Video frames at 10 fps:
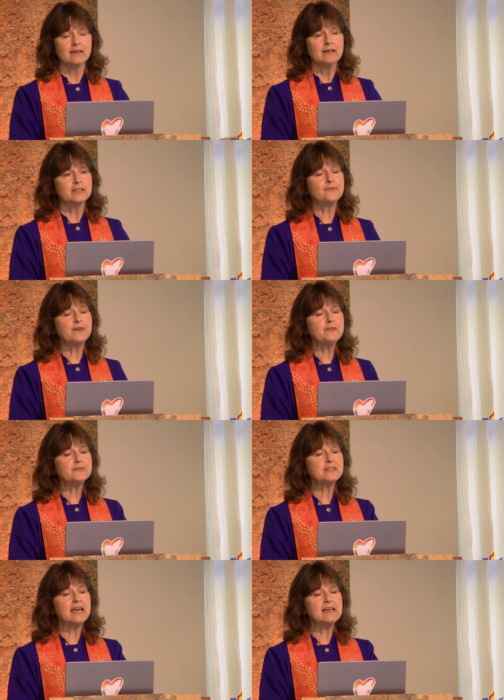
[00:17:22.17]
The
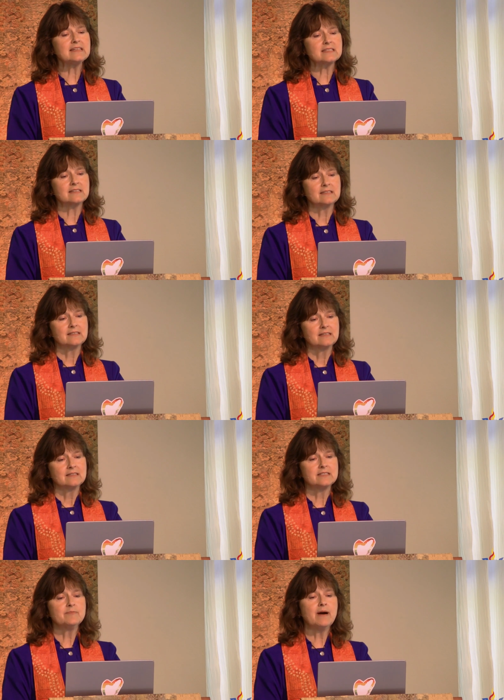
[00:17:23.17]
fifth gate
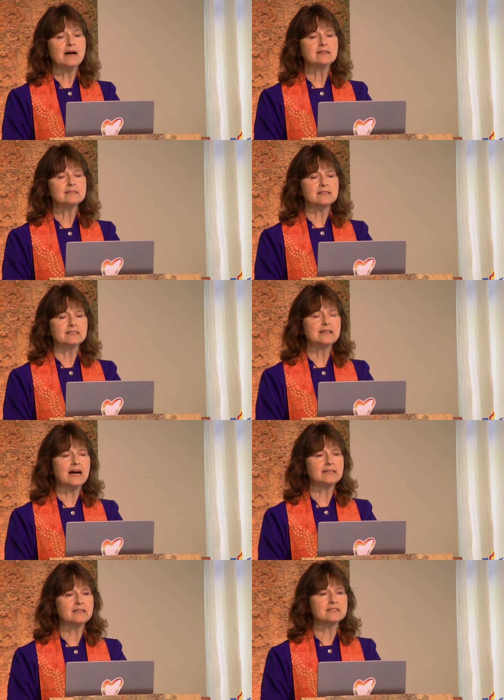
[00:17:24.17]
demands
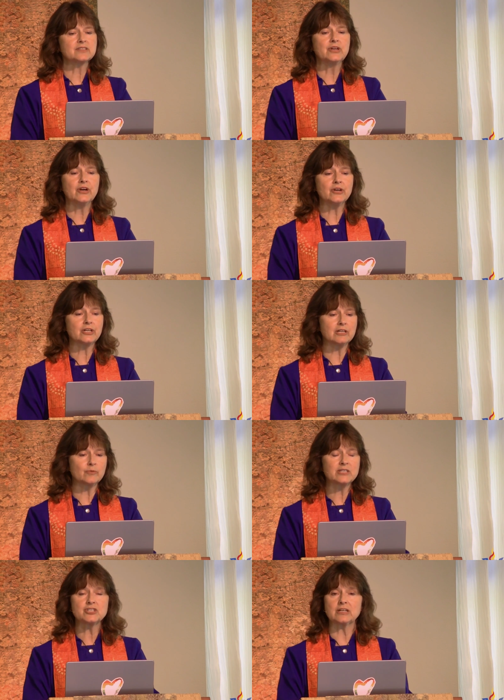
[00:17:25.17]
Inanna's girdle,
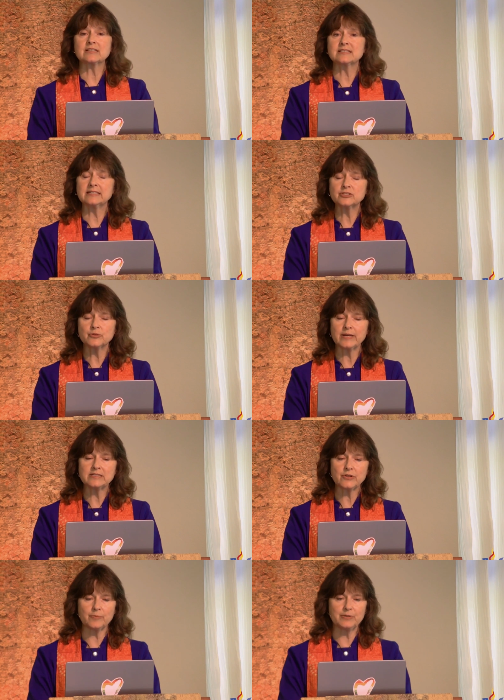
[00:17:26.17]
which accentuates
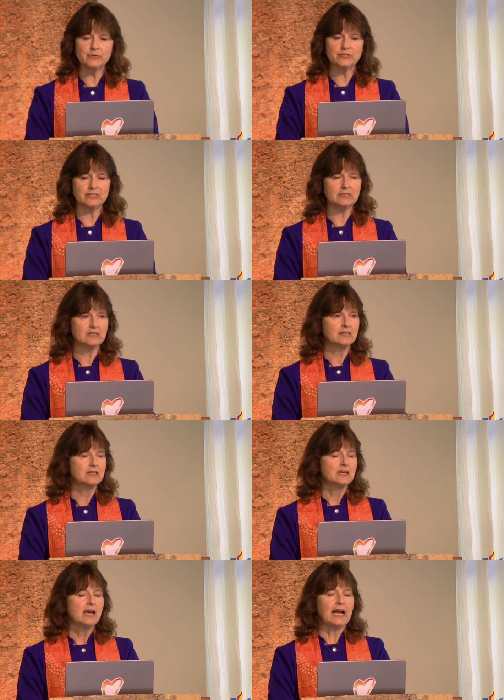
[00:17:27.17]
her beauty.
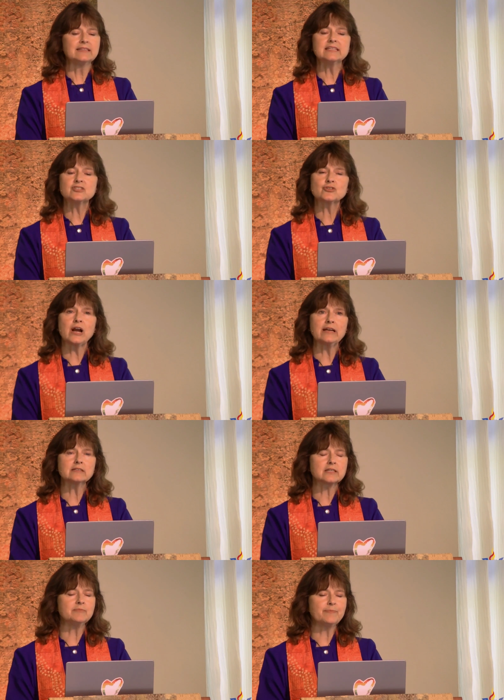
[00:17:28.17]
And this trial
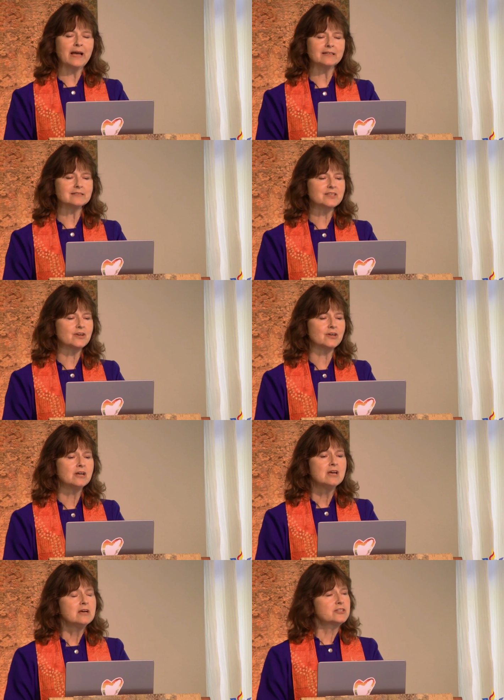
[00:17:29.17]
compels her
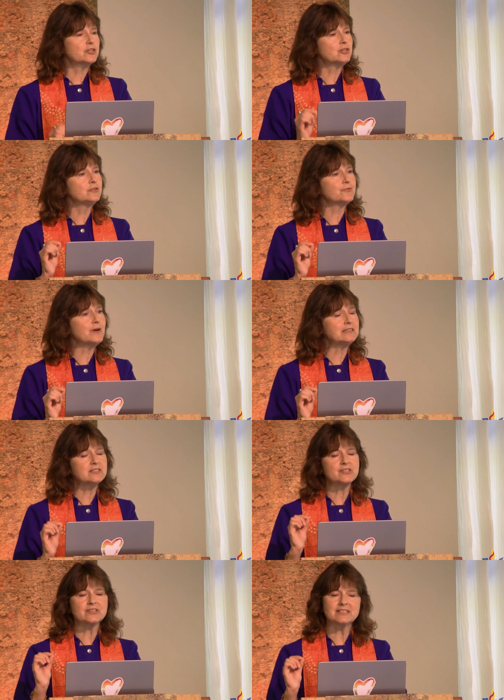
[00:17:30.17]
to confront
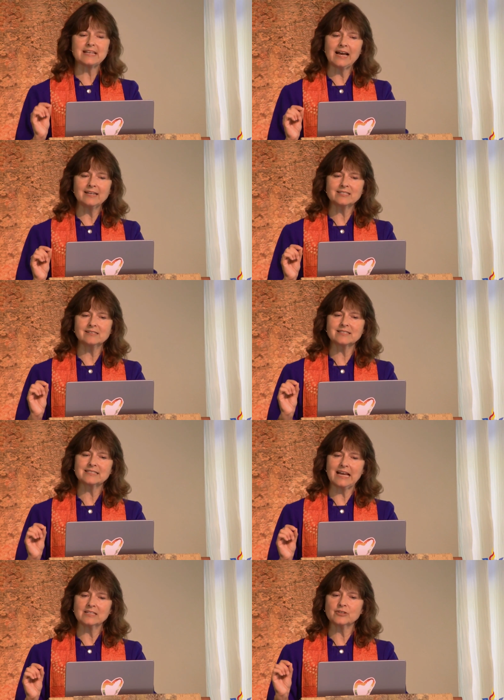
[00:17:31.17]
societal
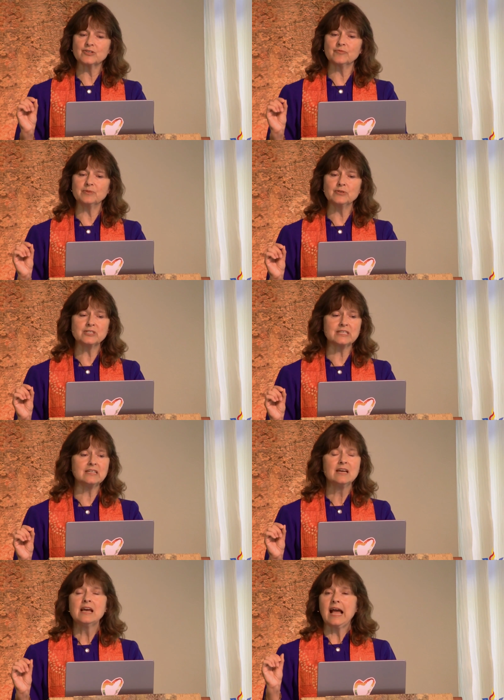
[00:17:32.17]
standards of beauty
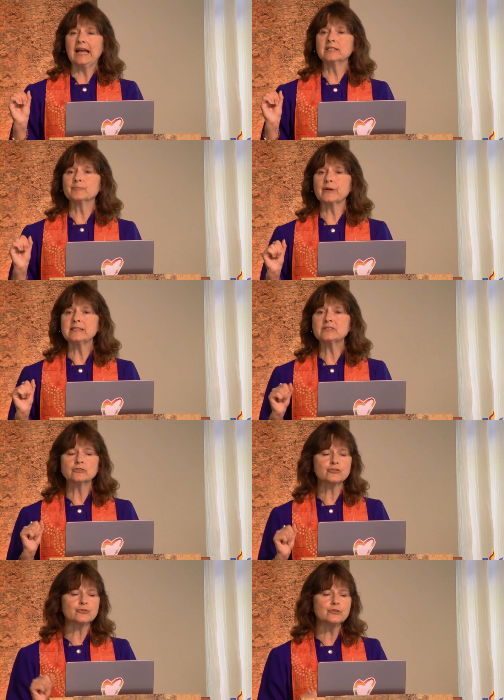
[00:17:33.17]
and embrace her
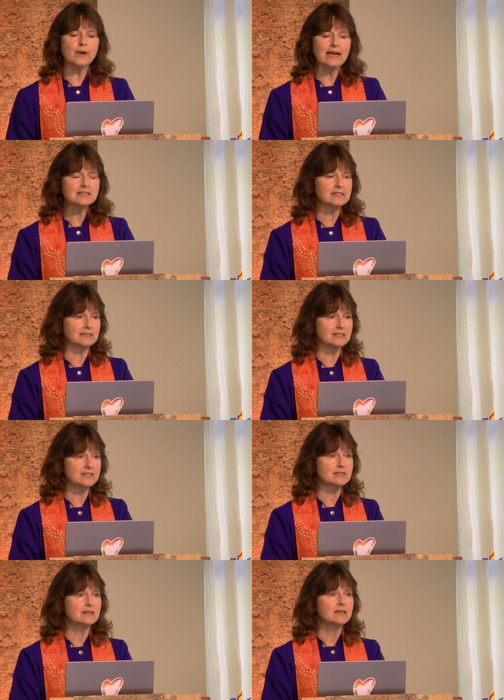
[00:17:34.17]
true
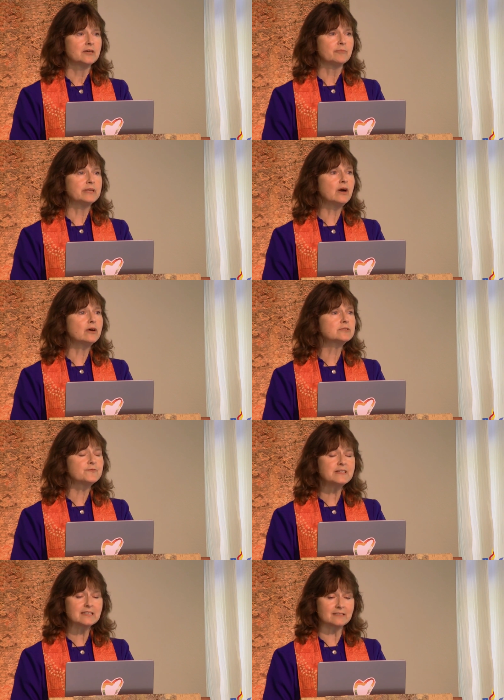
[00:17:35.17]
essence beyond
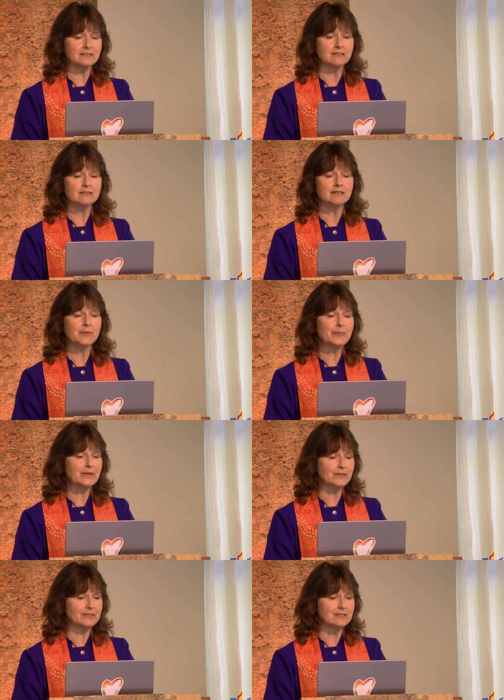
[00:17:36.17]
physical
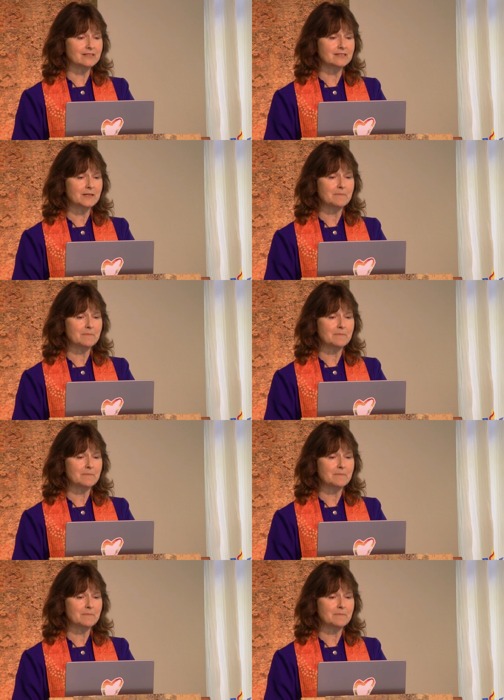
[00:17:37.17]
appearance.